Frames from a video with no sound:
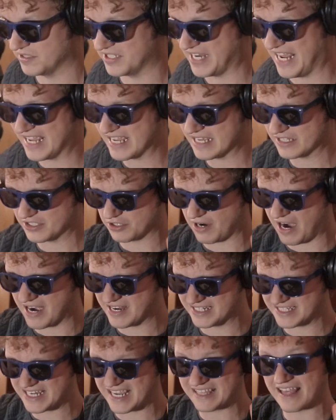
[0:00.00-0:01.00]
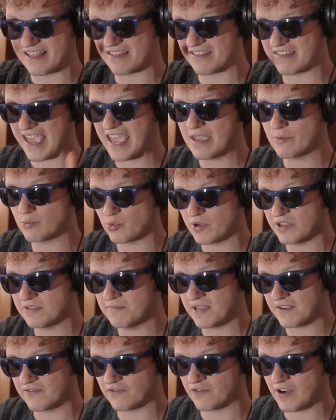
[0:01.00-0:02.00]
trying to take that same
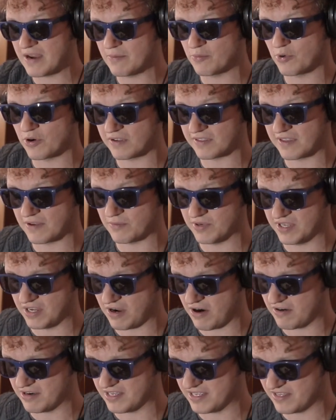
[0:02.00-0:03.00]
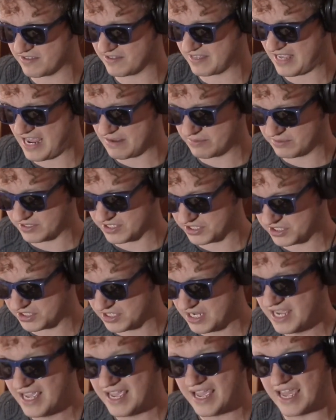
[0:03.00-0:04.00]
rhythmic framework that we already
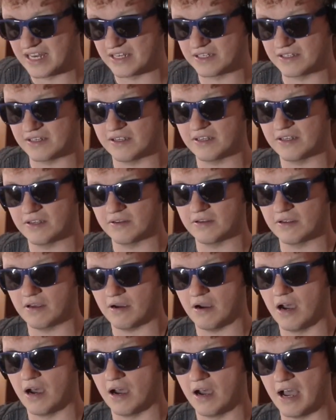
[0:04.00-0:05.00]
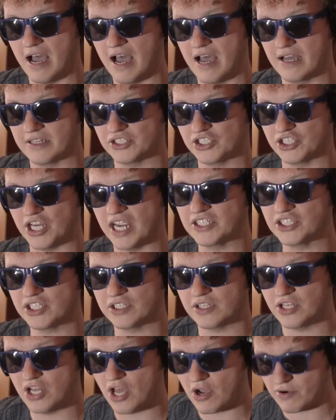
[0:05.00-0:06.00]
established and
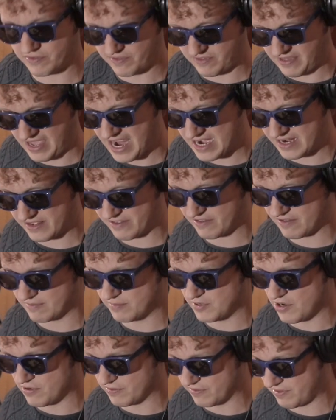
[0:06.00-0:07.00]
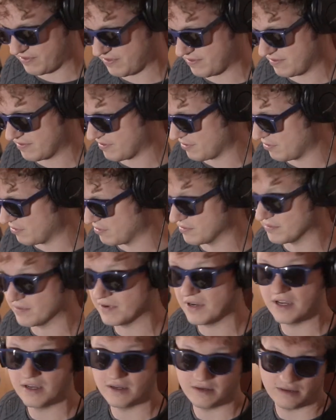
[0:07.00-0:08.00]
changing the notes, adding some notes. So
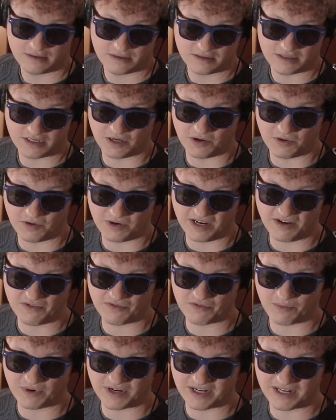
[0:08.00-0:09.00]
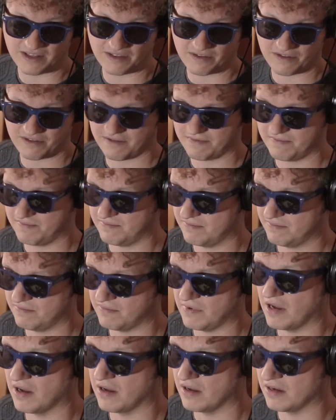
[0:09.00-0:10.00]
here's what it is
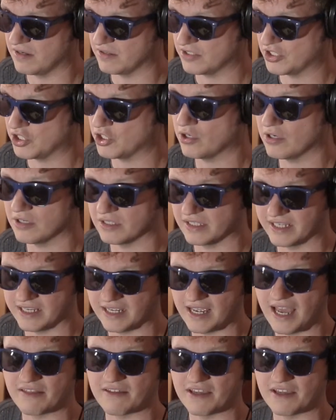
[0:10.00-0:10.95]
currently as